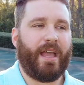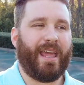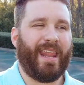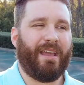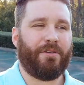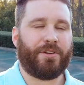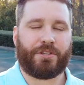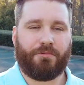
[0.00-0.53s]

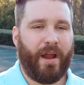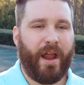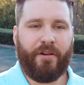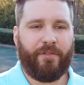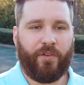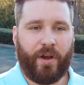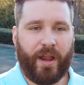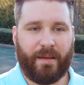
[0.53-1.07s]
And it was
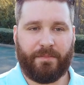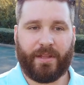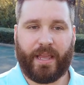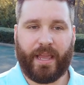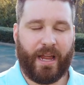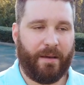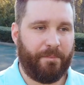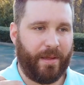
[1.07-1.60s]
rare for him to
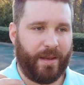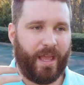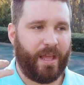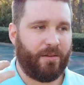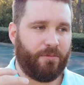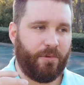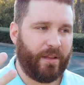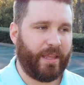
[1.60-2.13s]
get up and,
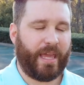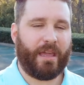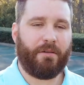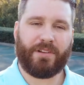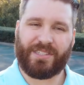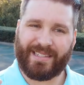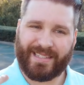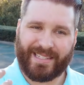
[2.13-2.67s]
and really, he
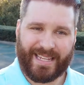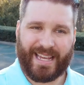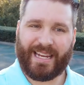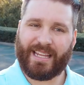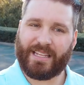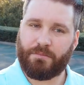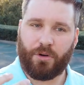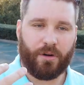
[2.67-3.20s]
wasn't
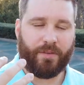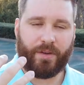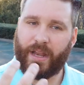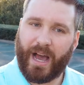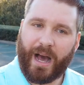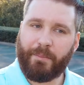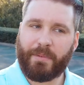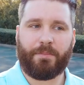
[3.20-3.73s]
seen as more of a
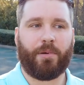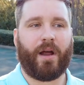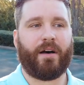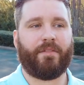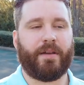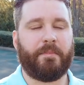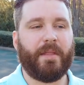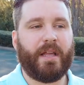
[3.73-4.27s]
knobby
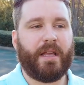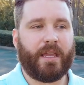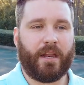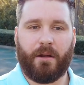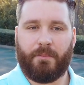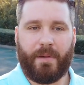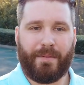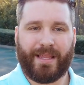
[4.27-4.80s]
prophet,
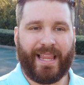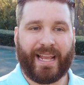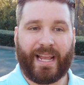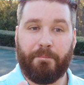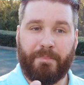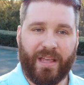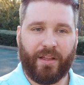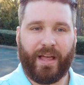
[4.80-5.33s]
you know, maybe
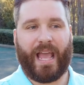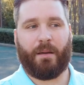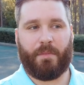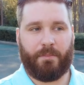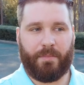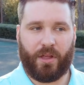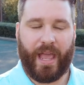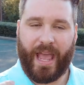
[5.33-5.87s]
like a Bill
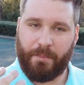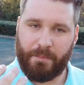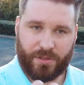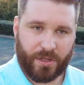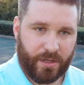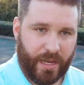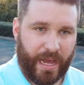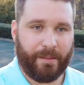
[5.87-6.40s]
Hammond. Bill
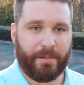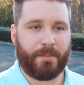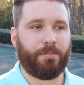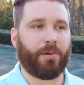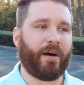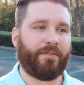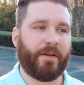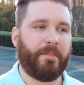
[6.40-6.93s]
Hammond's a knobby
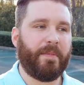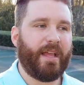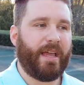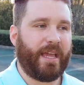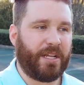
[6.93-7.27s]
prophet.